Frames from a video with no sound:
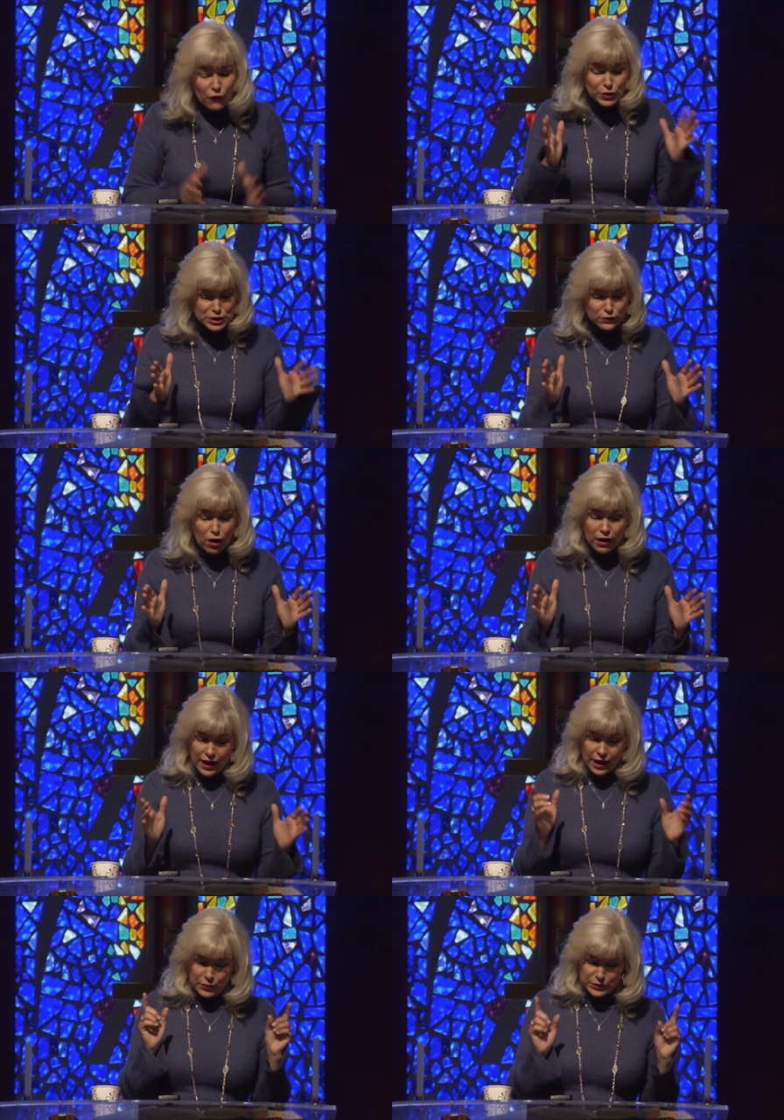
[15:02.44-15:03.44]
First of all,
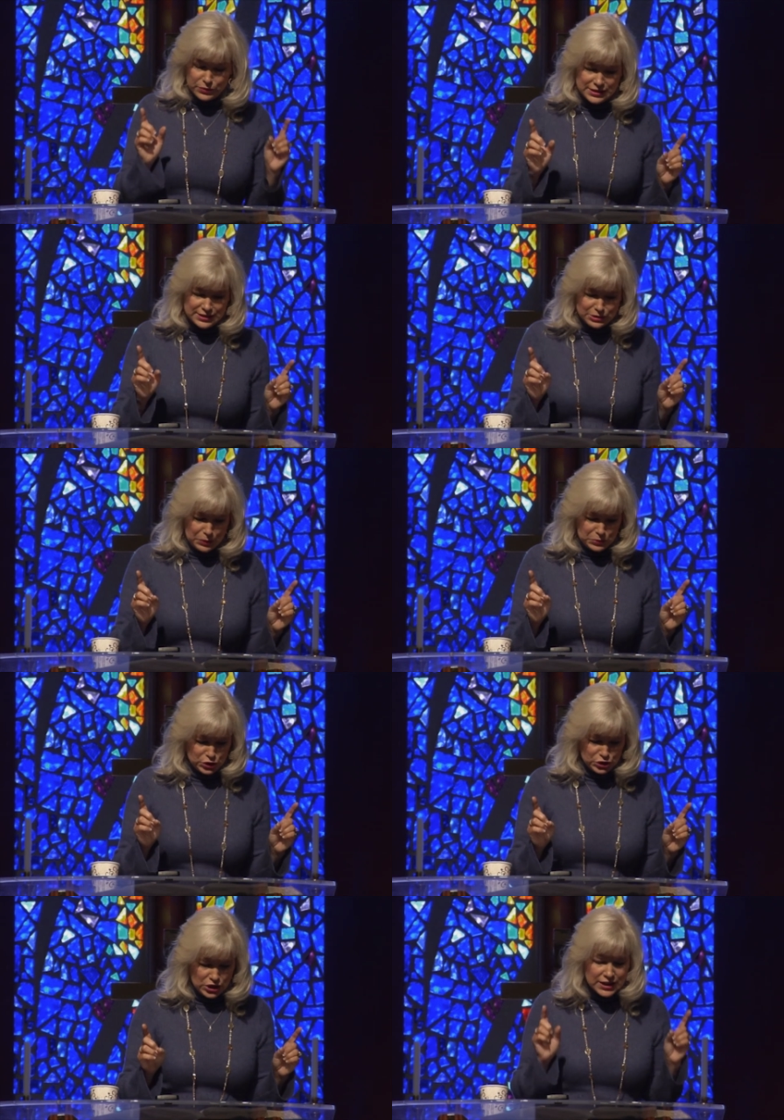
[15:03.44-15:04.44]
I want to read these
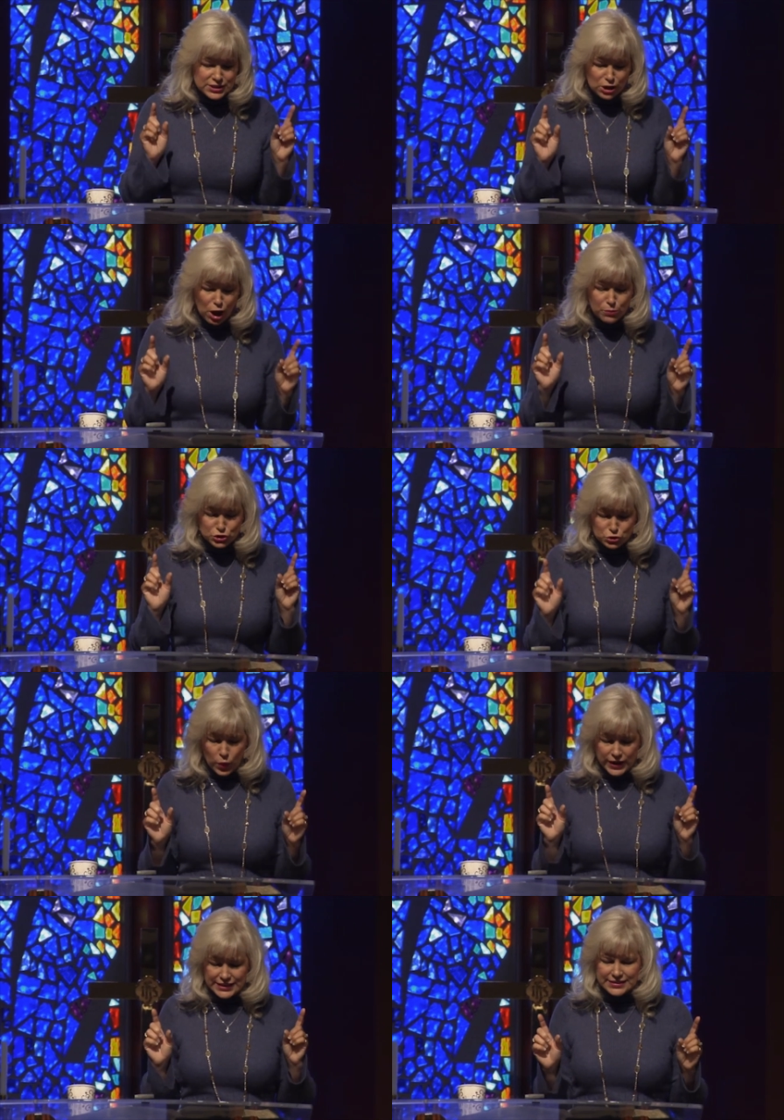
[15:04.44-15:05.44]
scriptures. Psalms
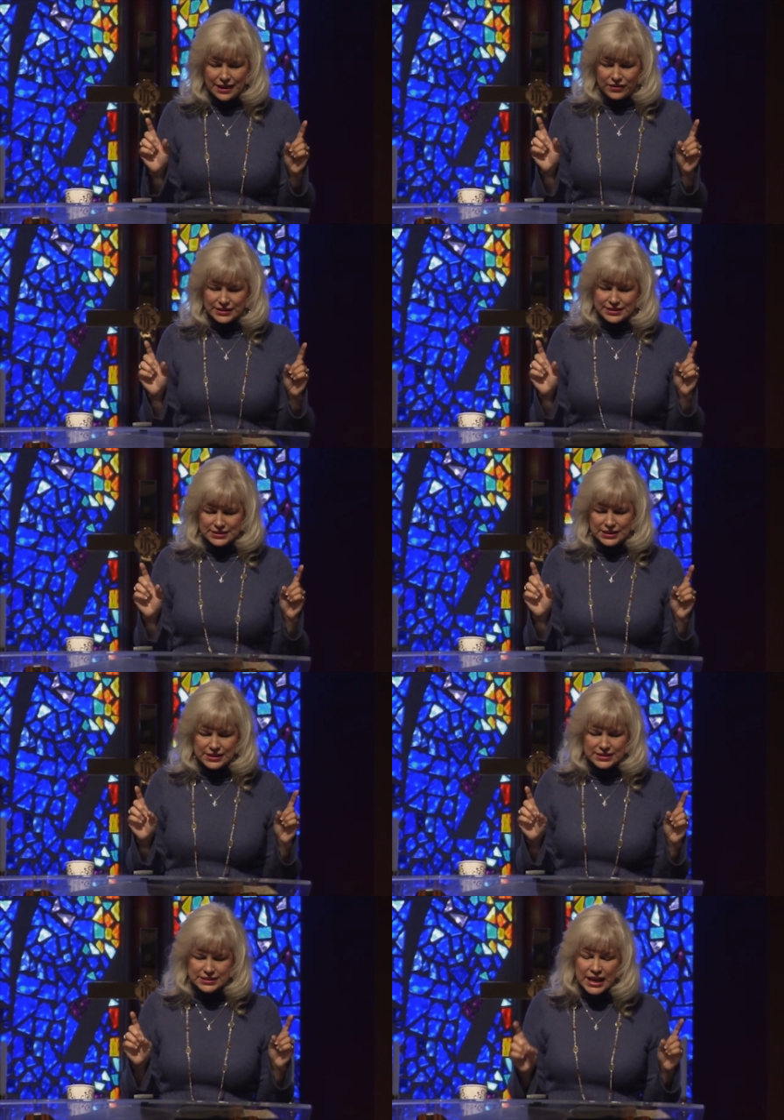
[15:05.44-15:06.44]
twenty-seven, listen to this.